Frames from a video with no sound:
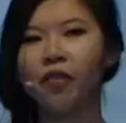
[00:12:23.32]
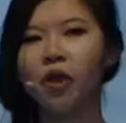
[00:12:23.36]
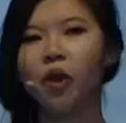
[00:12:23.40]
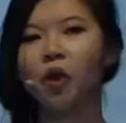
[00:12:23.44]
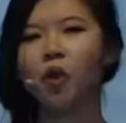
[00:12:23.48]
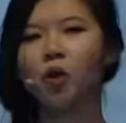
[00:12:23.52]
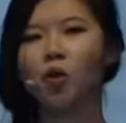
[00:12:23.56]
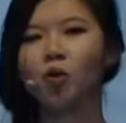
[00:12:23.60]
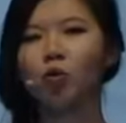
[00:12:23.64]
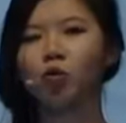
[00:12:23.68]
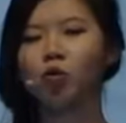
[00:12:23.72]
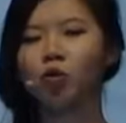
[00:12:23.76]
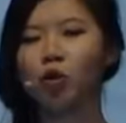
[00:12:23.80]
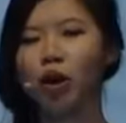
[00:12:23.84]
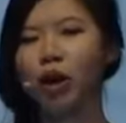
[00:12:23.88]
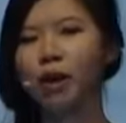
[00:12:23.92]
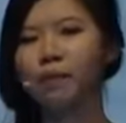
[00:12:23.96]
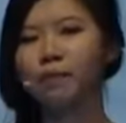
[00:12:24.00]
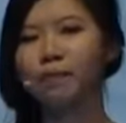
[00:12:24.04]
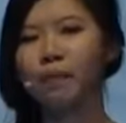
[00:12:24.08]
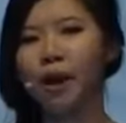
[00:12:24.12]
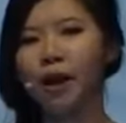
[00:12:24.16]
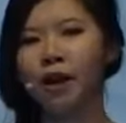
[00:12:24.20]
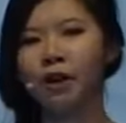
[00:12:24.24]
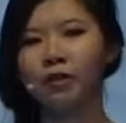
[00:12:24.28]
are
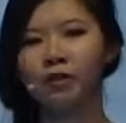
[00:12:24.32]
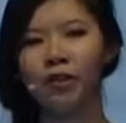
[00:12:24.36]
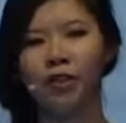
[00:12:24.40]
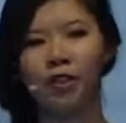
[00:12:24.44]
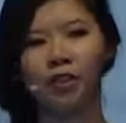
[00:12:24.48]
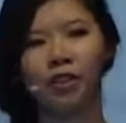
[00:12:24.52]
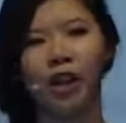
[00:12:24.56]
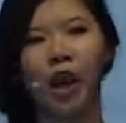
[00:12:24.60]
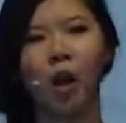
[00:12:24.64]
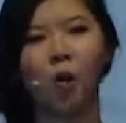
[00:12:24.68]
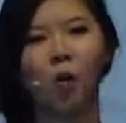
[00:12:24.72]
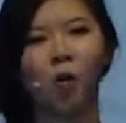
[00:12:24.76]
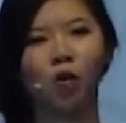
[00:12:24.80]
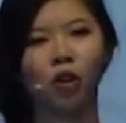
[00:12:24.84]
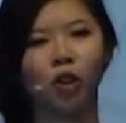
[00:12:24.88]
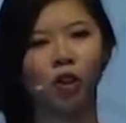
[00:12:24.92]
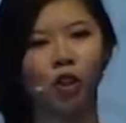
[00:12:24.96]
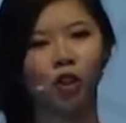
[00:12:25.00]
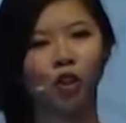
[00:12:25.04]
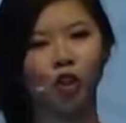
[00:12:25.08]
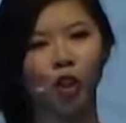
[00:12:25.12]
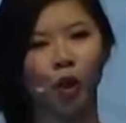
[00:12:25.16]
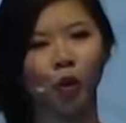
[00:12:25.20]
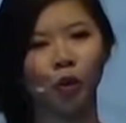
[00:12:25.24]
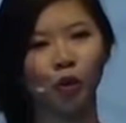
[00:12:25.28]
great benefits that I want to
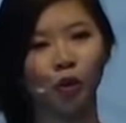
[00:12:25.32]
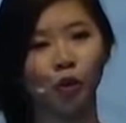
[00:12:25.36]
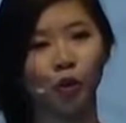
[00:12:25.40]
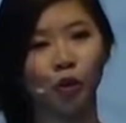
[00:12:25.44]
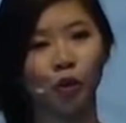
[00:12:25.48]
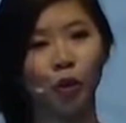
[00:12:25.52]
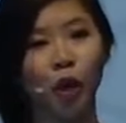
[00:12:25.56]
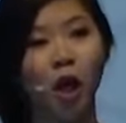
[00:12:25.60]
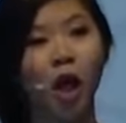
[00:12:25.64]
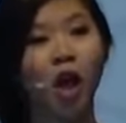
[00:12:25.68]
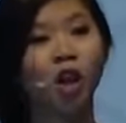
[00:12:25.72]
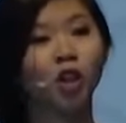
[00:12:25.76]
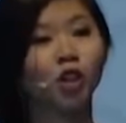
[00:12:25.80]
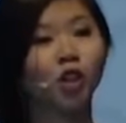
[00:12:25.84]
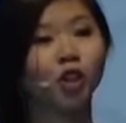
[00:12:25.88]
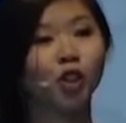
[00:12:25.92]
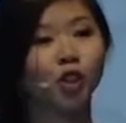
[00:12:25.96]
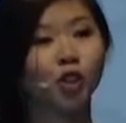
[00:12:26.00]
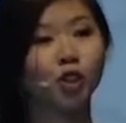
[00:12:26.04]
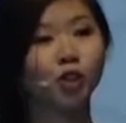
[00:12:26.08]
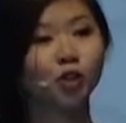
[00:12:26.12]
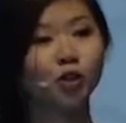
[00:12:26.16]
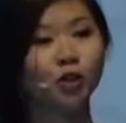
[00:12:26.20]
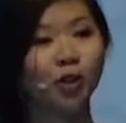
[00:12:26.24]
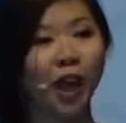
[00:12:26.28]
show you. To
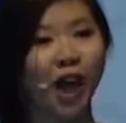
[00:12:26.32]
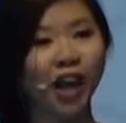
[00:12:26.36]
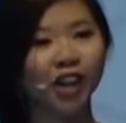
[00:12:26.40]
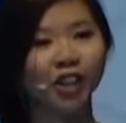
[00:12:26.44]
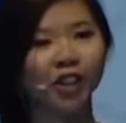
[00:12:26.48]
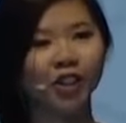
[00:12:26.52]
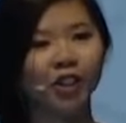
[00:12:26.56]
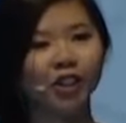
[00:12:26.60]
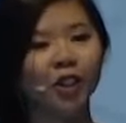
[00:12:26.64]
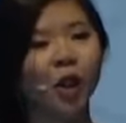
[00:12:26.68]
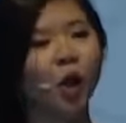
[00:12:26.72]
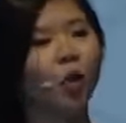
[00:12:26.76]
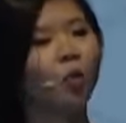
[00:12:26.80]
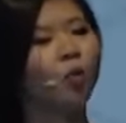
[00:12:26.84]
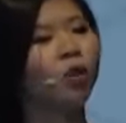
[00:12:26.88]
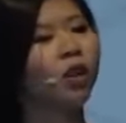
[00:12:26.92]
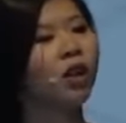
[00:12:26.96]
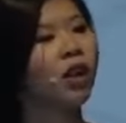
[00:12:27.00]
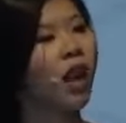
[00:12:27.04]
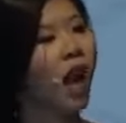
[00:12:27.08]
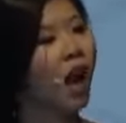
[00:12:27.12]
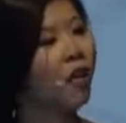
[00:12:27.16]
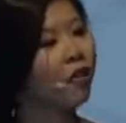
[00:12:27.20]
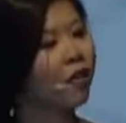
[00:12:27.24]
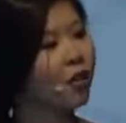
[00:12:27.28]
do that, we left the